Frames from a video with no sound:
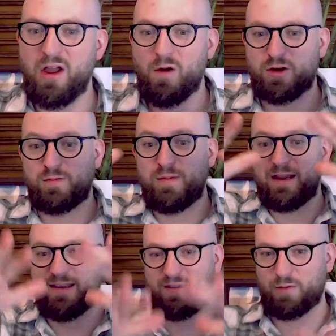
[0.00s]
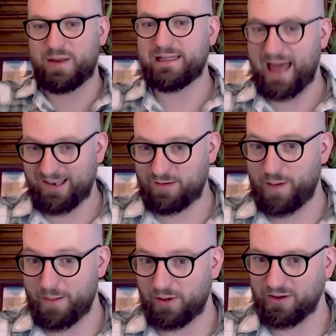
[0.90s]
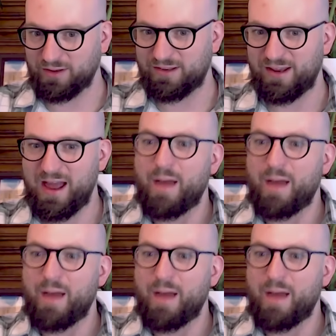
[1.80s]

which means that there'll be less bubbles.